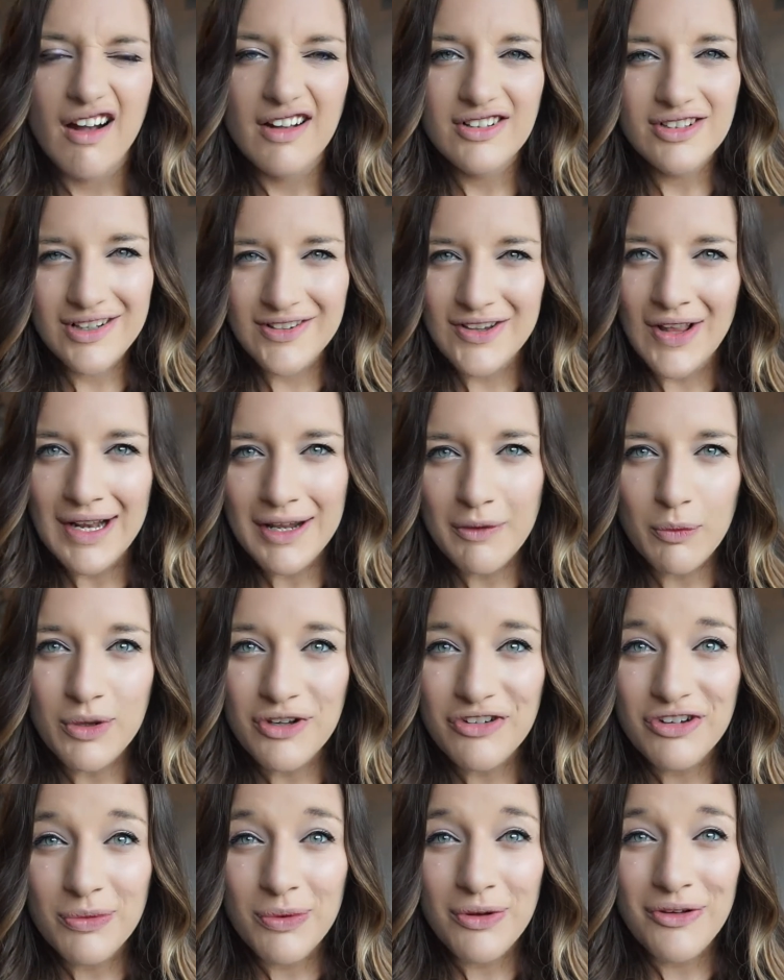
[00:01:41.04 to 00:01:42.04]
just slightly
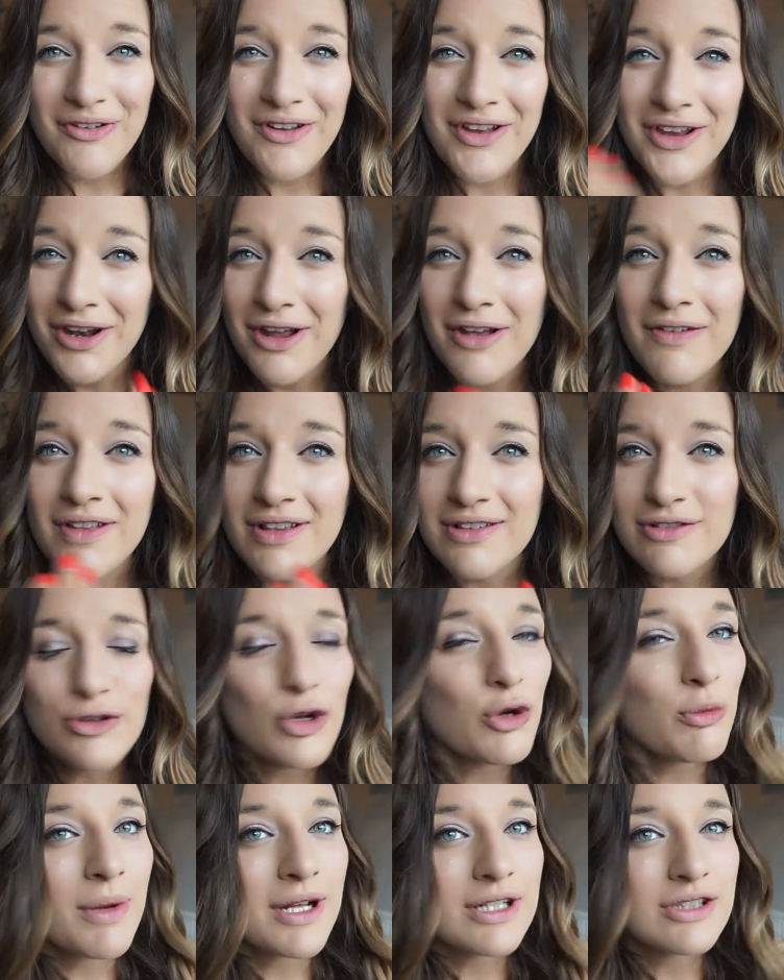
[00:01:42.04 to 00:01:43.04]
wishy-washy, you know, there's
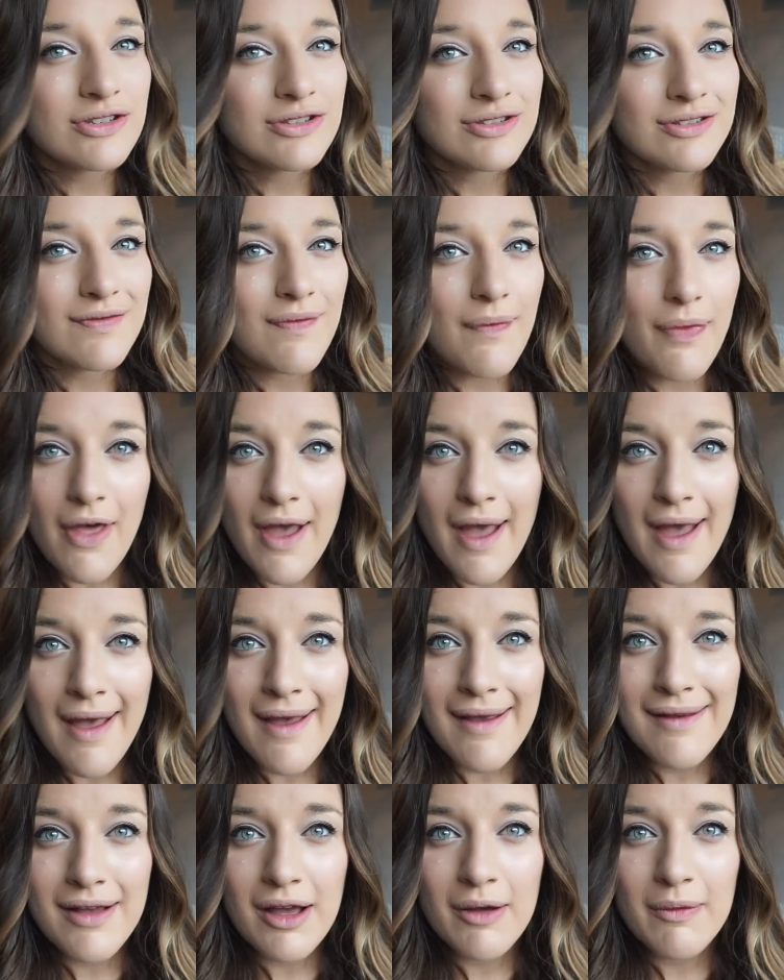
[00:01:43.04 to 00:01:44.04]
not much
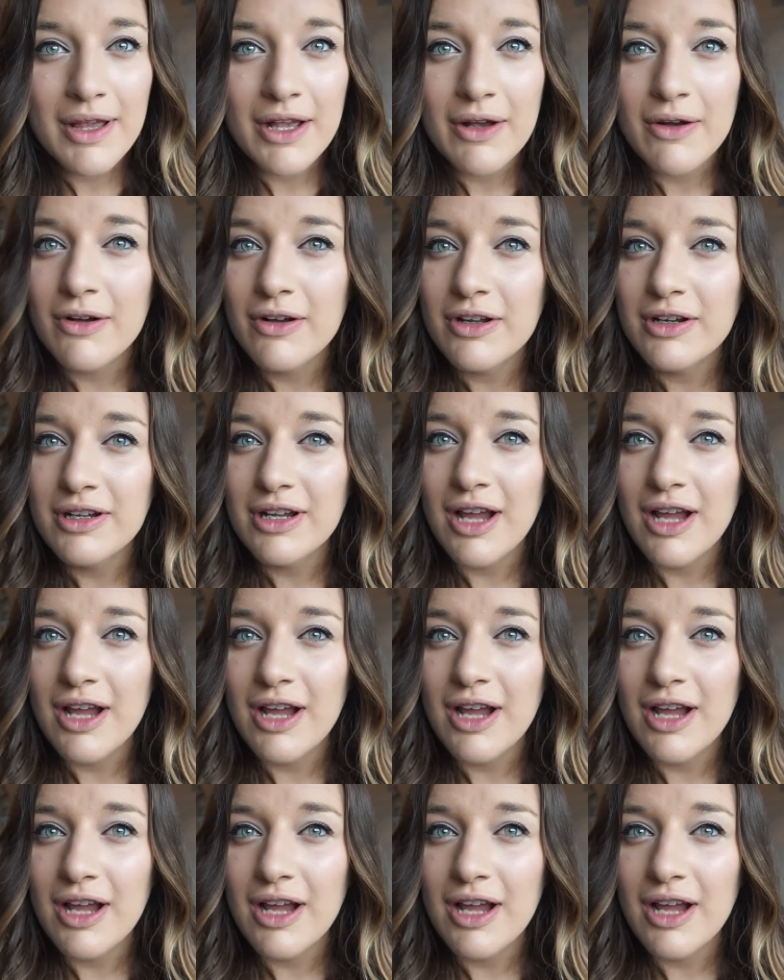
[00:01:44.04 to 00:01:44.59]
there going on.